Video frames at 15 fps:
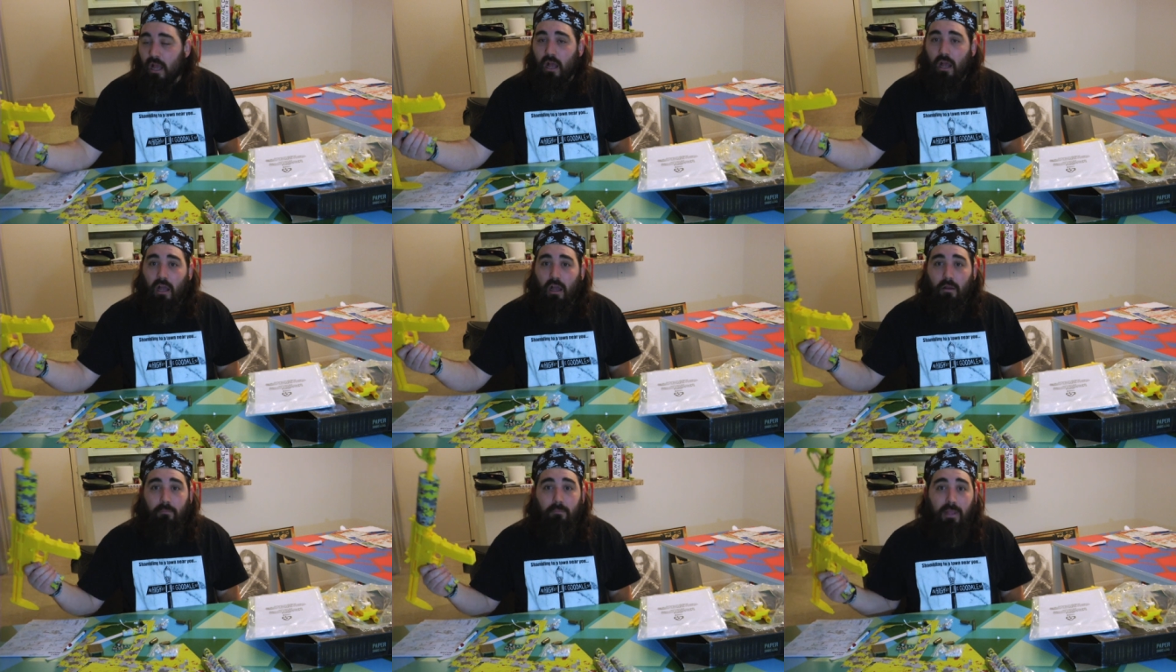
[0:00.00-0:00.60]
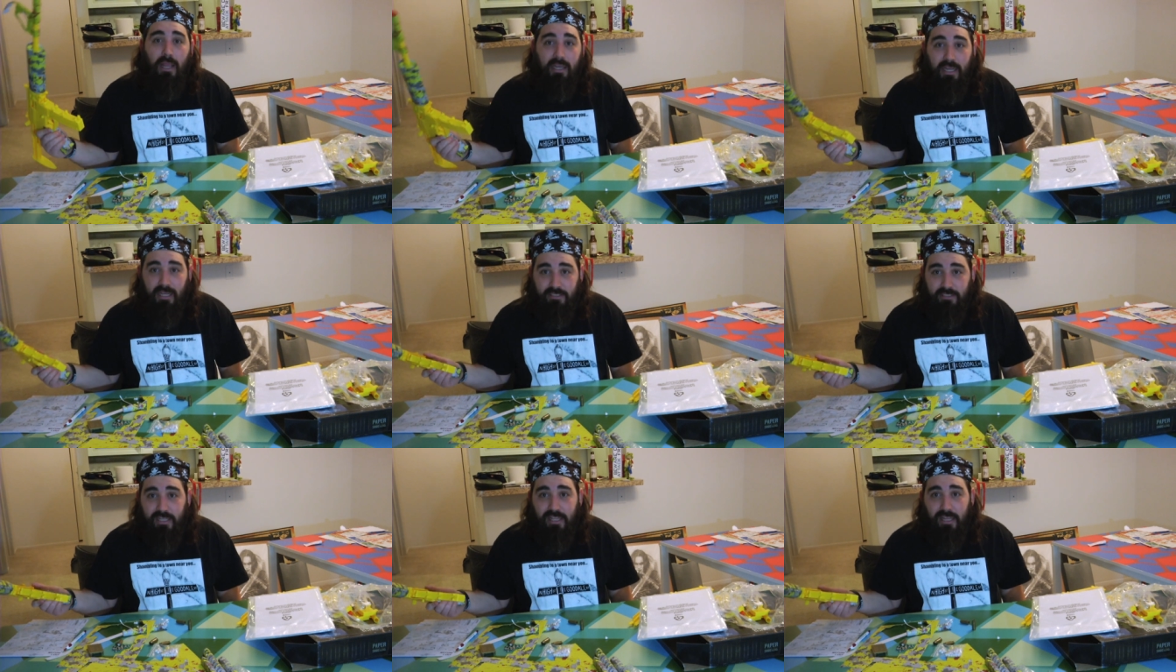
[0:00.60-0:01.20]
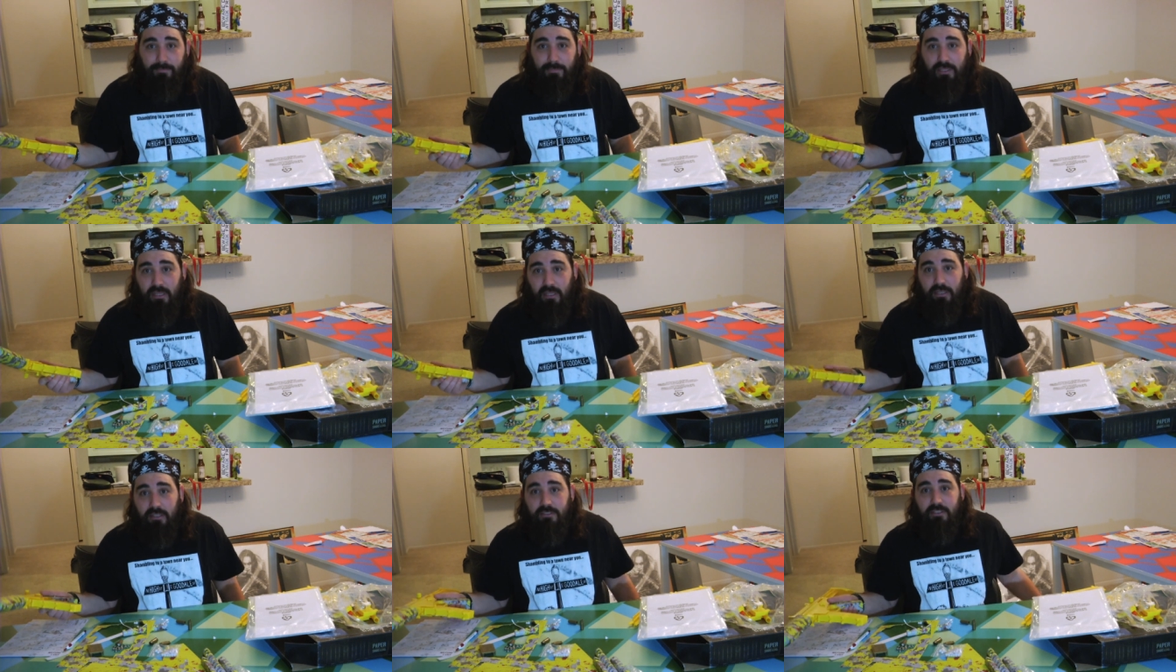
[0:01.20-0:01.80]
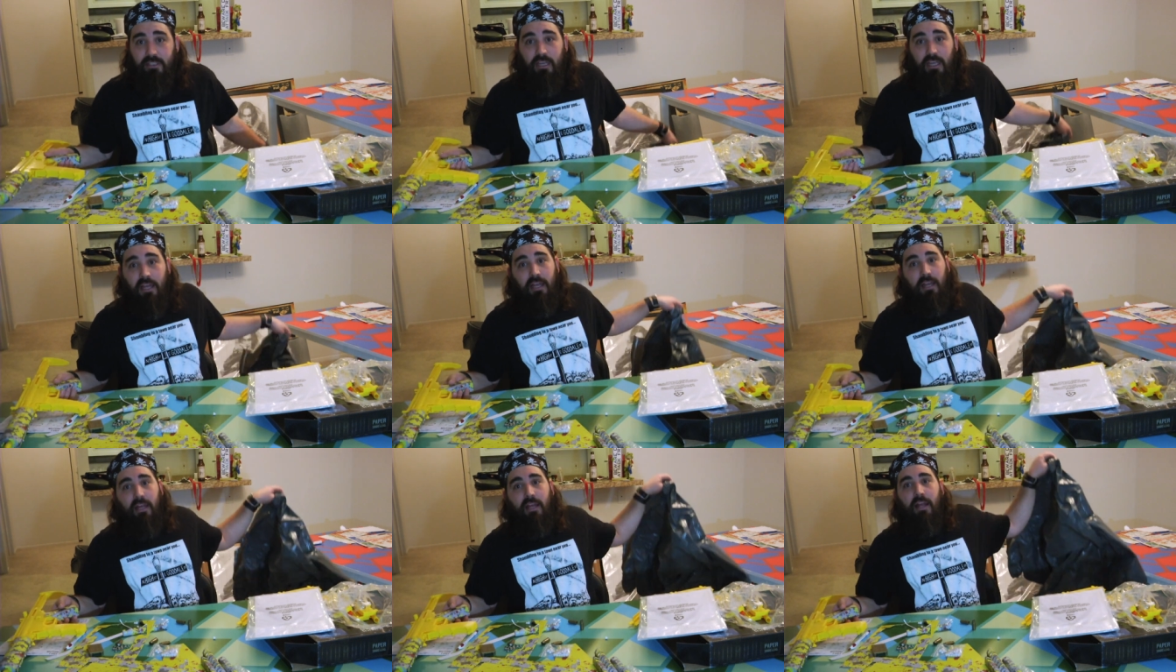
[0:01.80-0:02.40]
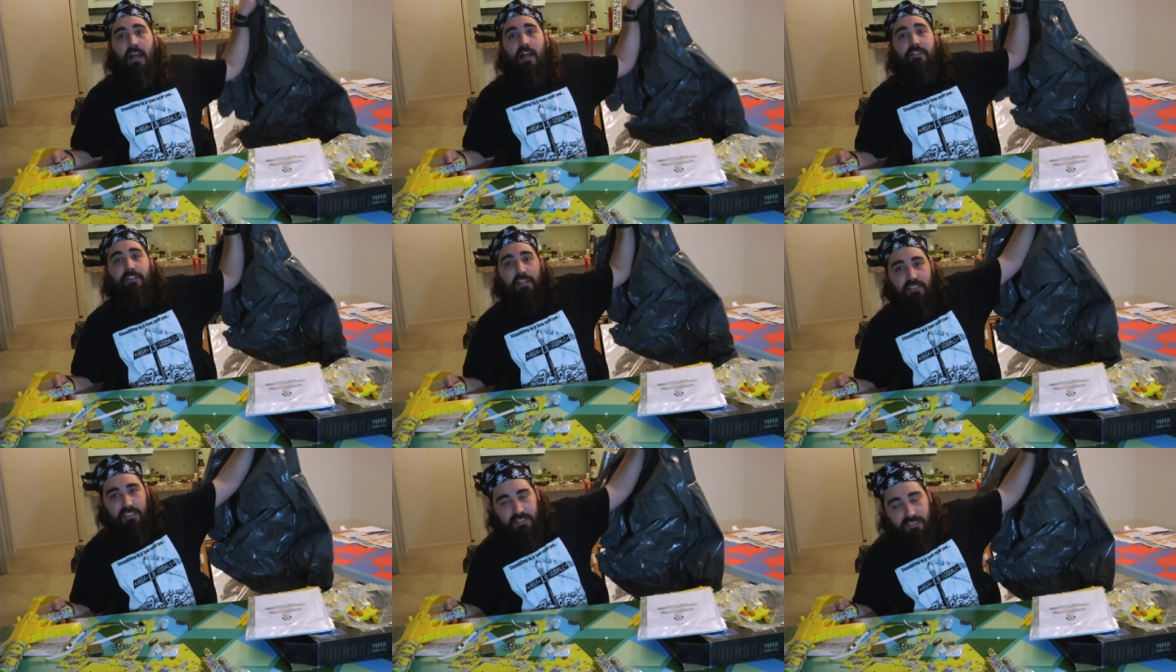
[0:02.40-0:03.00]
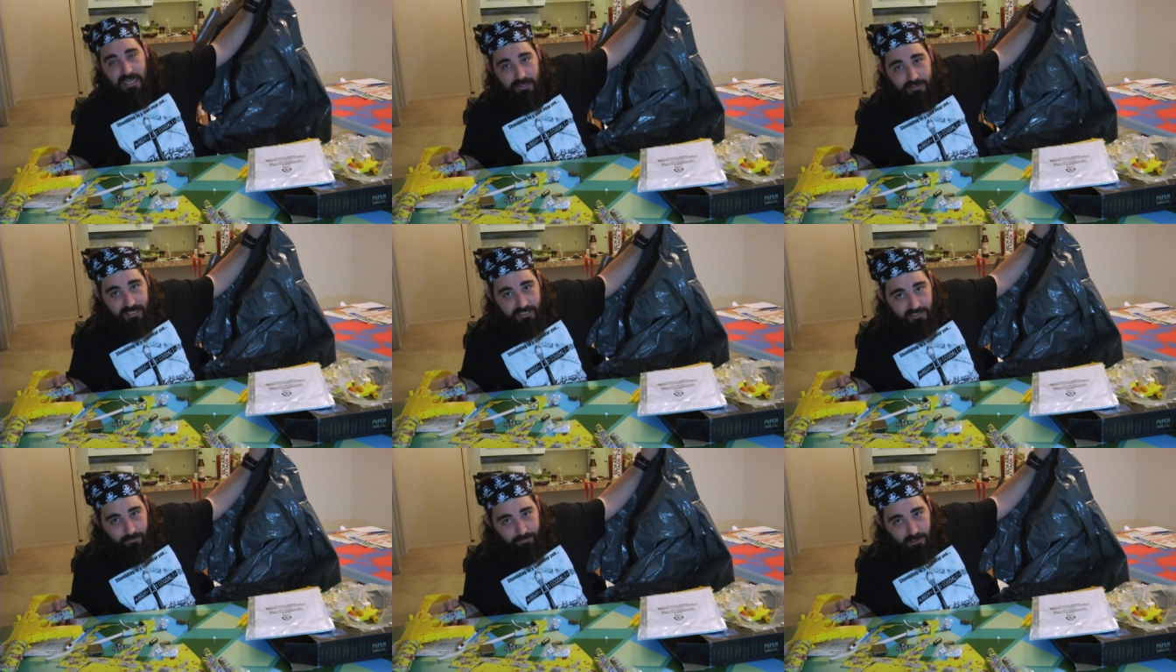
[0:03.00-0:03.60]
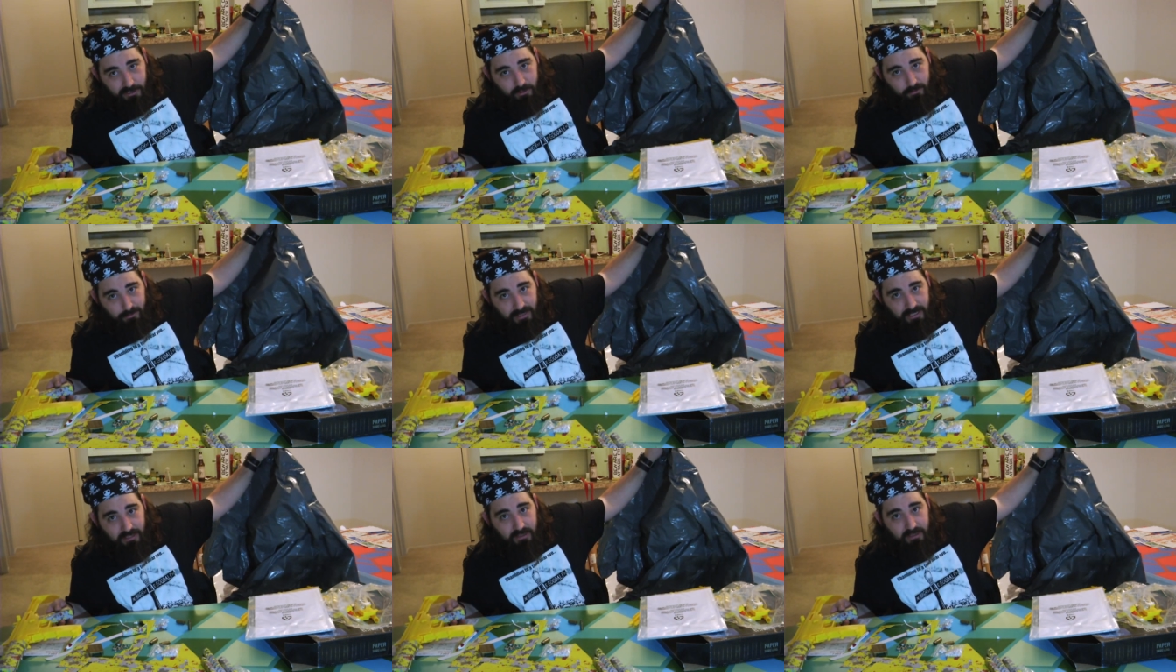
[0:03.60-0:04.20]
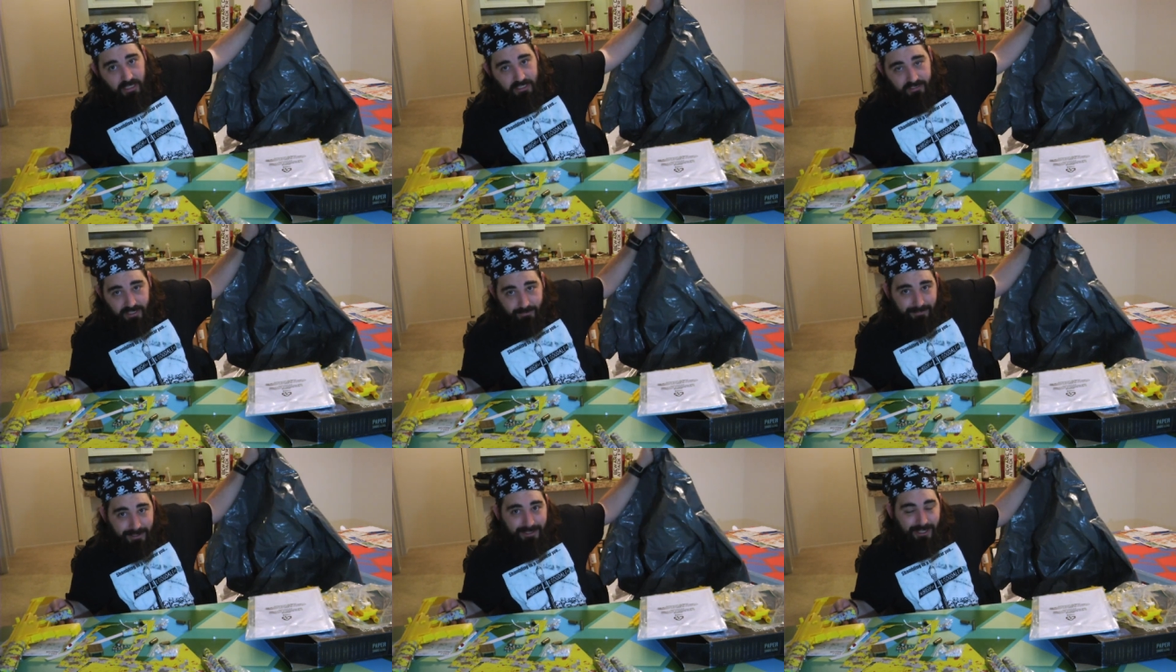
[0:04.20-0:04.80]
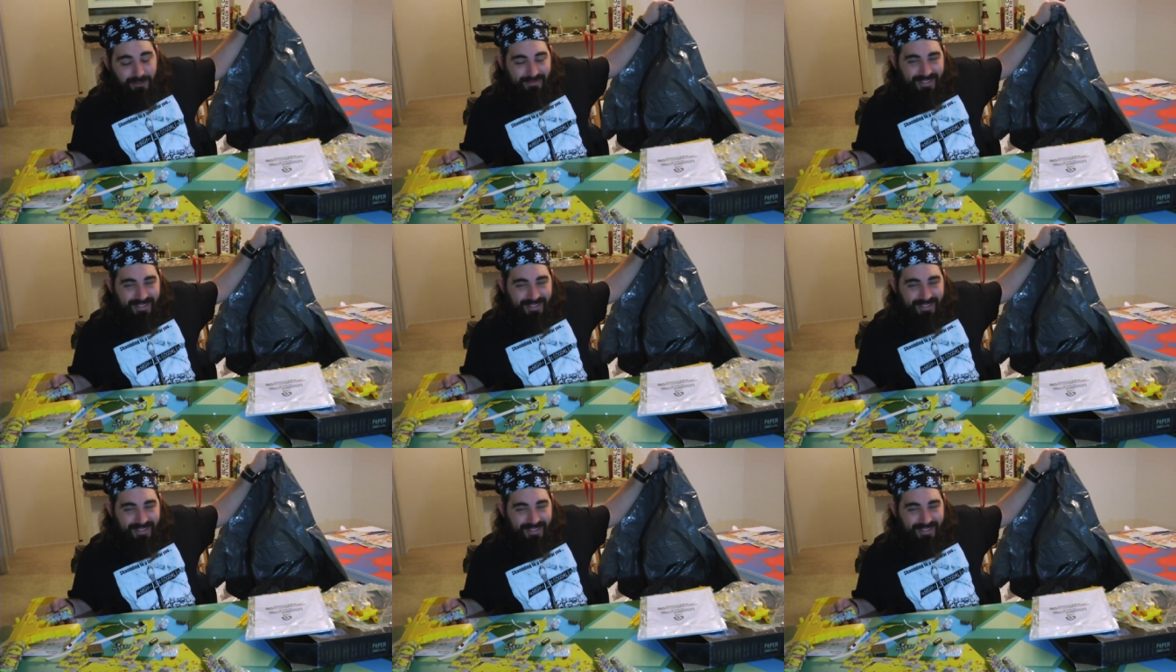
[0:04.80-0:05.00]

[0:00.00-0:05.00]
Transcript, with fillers: Um, and I say that because this is how they shipped it to me. They shipped it to